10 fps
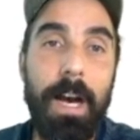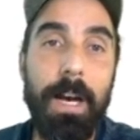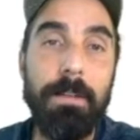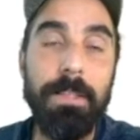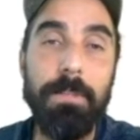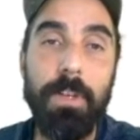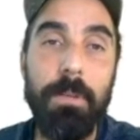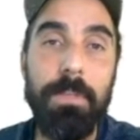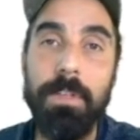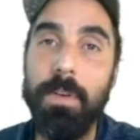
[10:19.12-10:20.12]

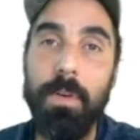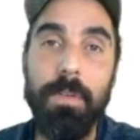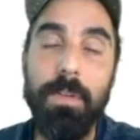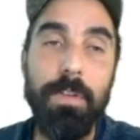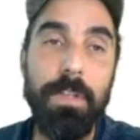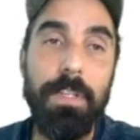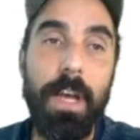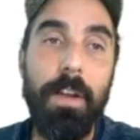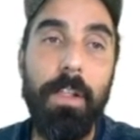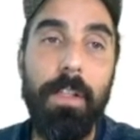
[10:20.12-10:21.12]
sometimes it's usually
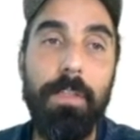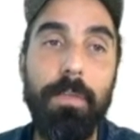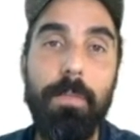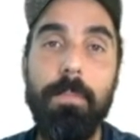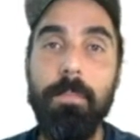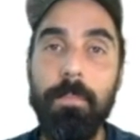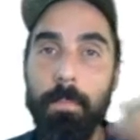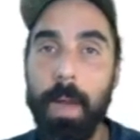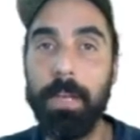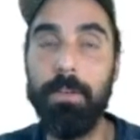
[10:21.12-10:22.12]
done only through
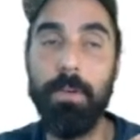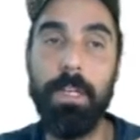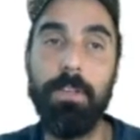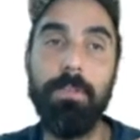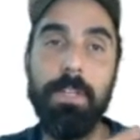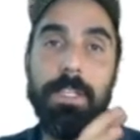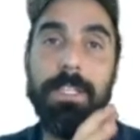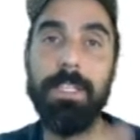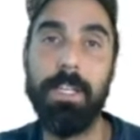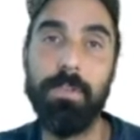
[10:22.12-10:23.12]
backdoor entries and
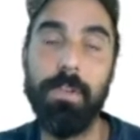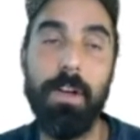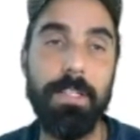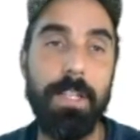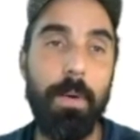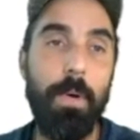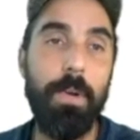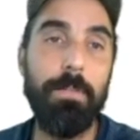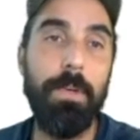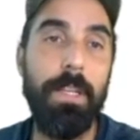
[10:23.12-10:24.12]
centralized
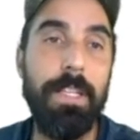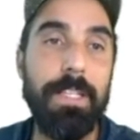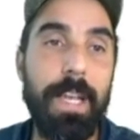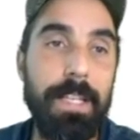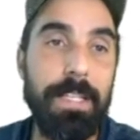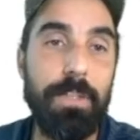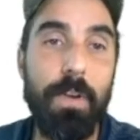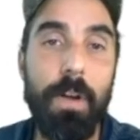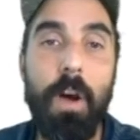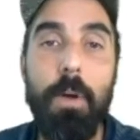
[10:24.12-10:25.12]
networks, but in this case they're
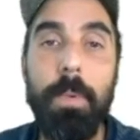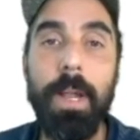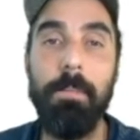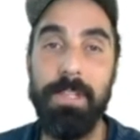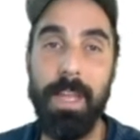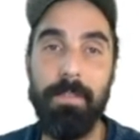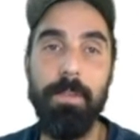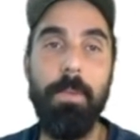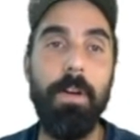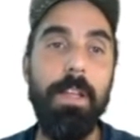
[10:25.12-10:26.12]
trying to open up to
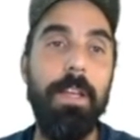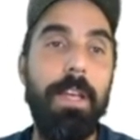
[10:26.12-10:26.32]
everybody.